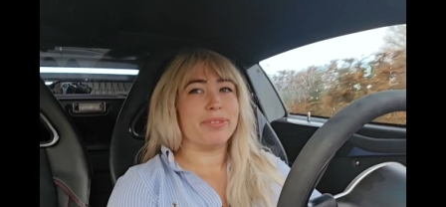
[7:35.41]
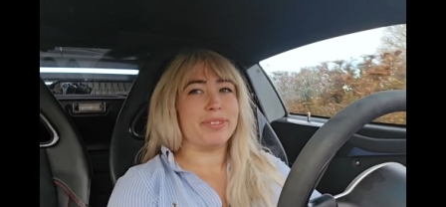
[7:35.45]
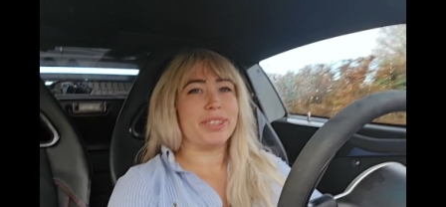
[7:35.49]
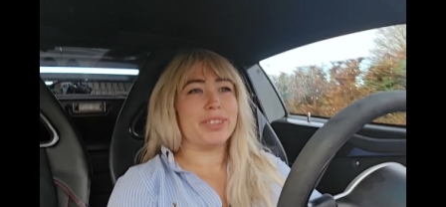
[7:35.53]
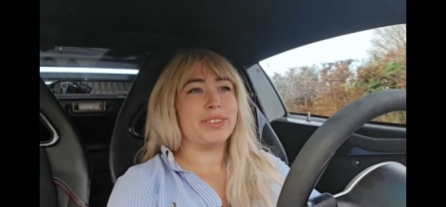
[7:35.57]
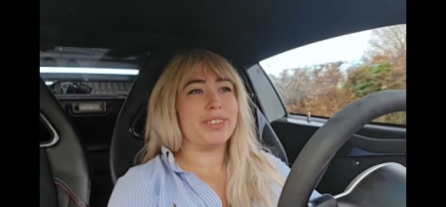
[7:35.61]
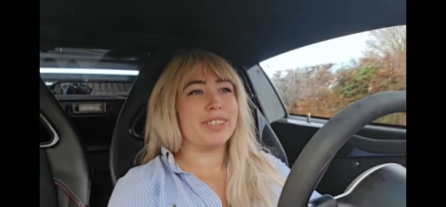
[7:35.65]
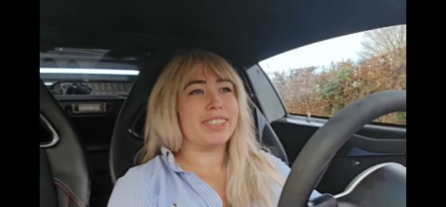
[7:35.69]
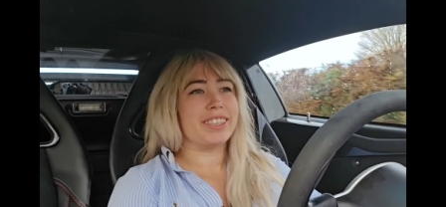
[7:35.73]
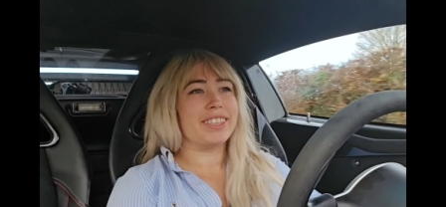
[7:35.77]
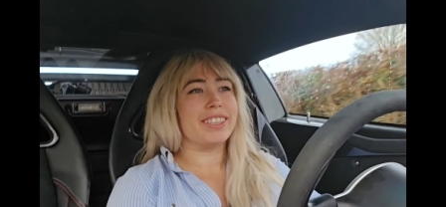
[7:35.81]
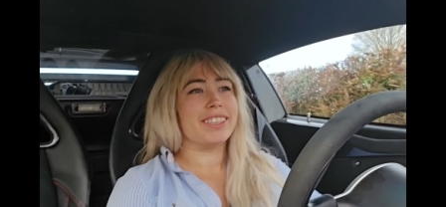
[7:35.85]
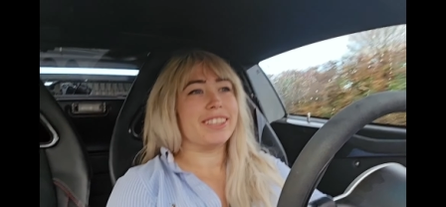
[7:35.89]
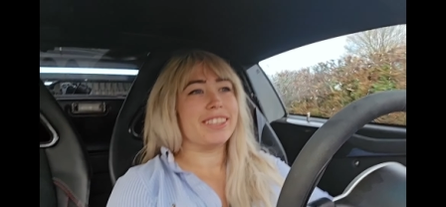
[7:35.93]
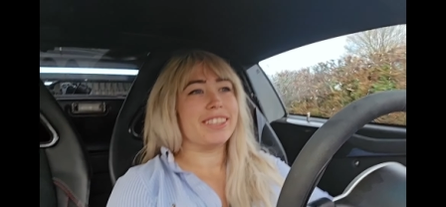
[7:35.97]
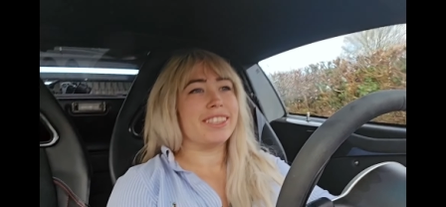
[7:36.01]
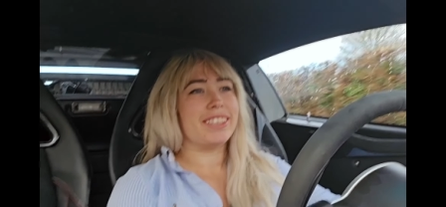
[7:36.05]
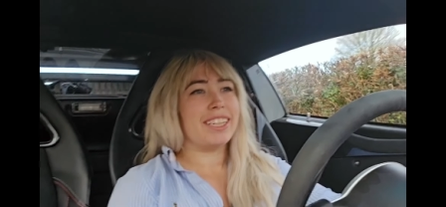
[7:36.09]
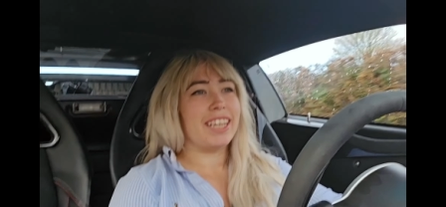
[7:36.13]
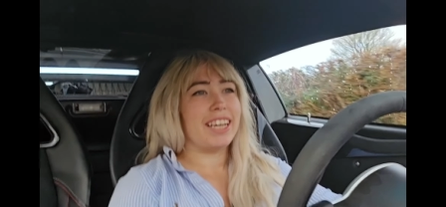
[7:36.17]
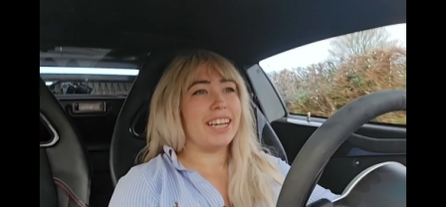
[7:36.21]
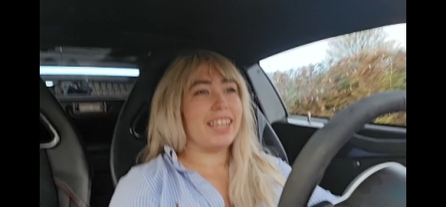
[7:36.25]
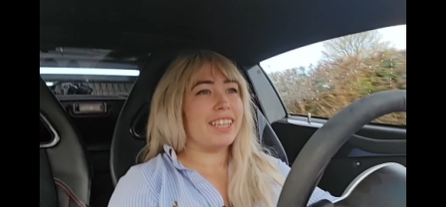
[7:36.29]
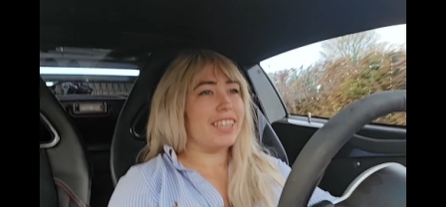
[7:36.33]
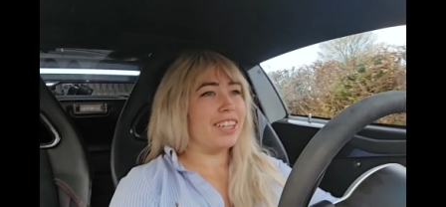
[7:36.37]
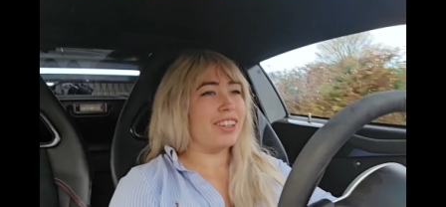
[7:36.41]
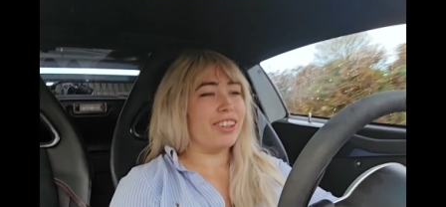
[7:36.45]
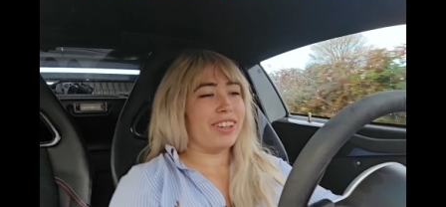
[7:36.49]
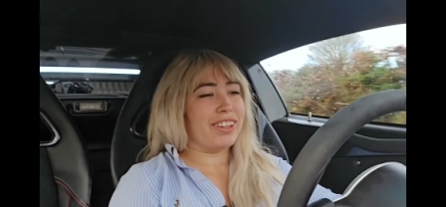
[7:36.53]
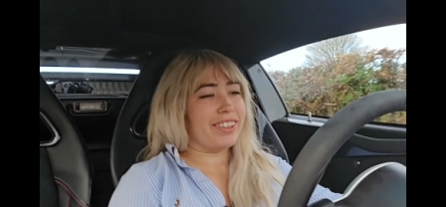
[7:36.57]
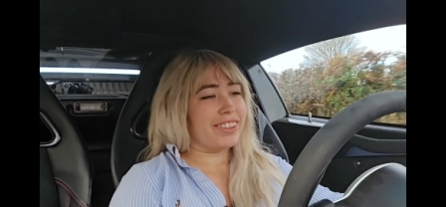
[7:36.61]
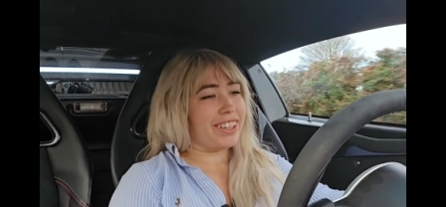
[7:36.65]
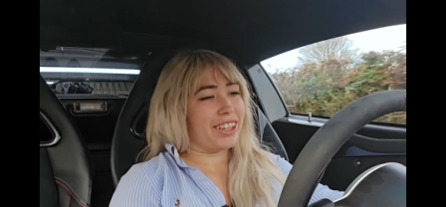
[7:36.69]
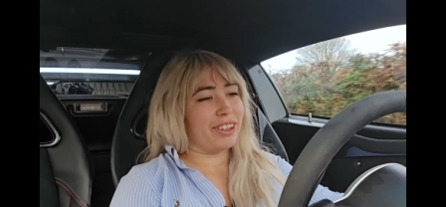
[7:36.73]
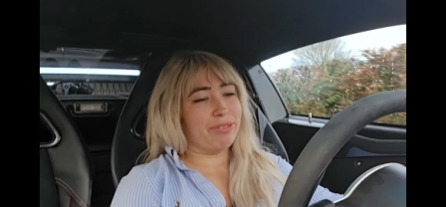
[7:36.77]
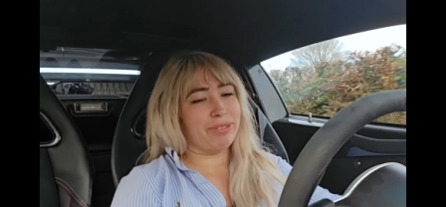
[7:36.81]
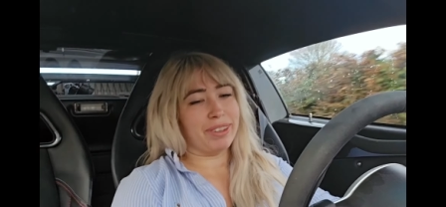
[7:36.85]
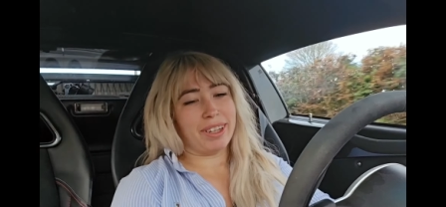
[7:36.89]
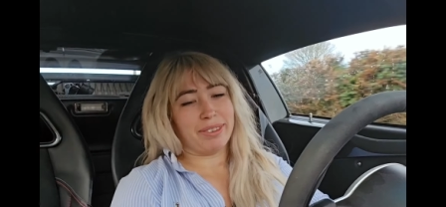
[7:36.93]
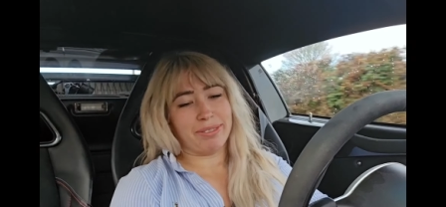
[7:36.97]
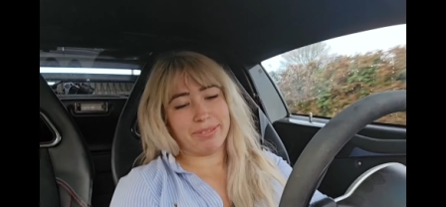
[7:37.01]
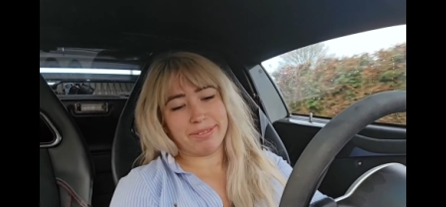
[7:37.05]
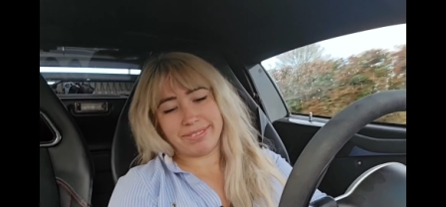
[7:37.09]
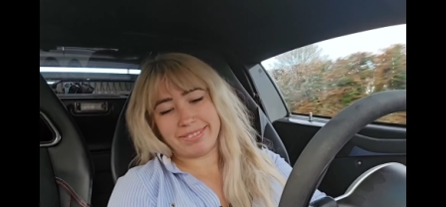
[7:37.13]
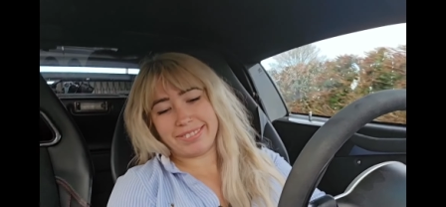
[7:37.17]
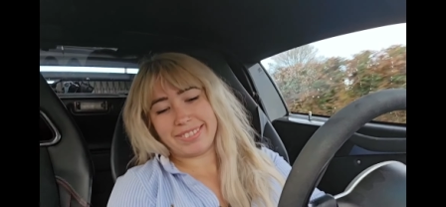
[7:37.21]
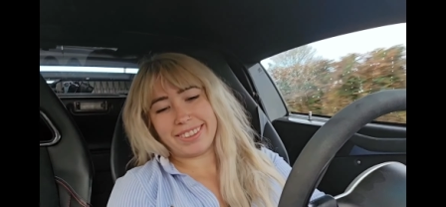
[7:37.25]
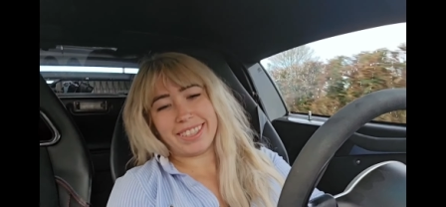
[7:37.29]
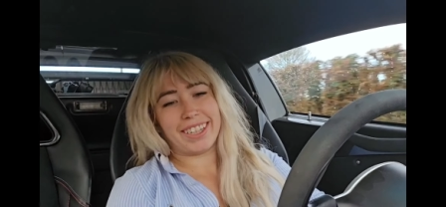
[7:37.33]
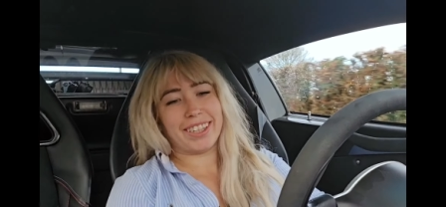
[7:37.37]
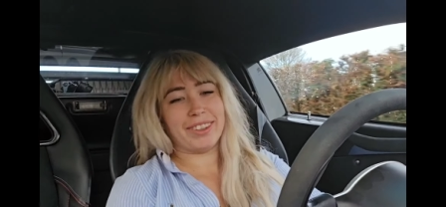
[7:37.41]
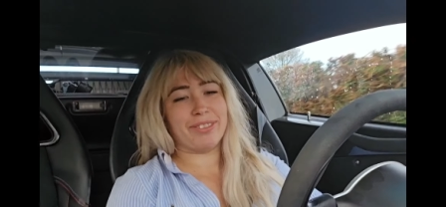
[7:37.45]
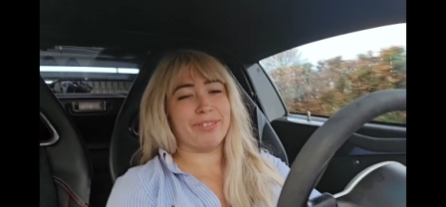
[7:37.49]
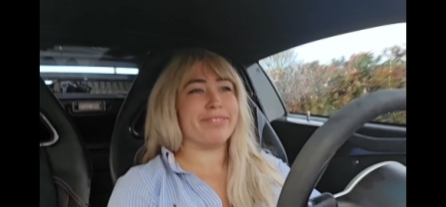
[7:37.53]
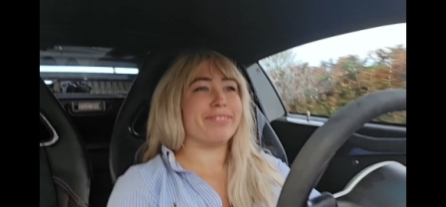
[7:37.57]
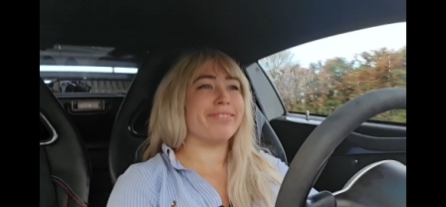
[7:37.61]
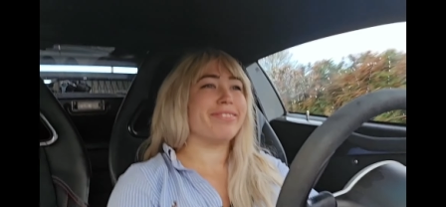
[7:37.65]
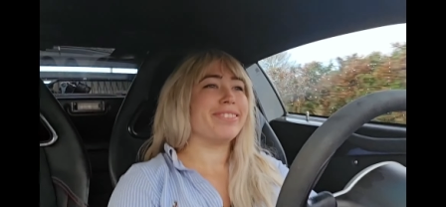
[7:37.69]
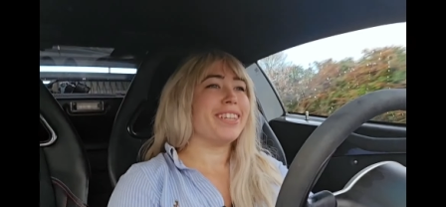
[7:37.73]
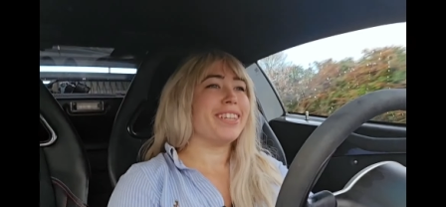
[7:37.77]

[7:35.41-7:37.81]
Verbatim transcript: doing. Yeah, I'm, I'm, I'm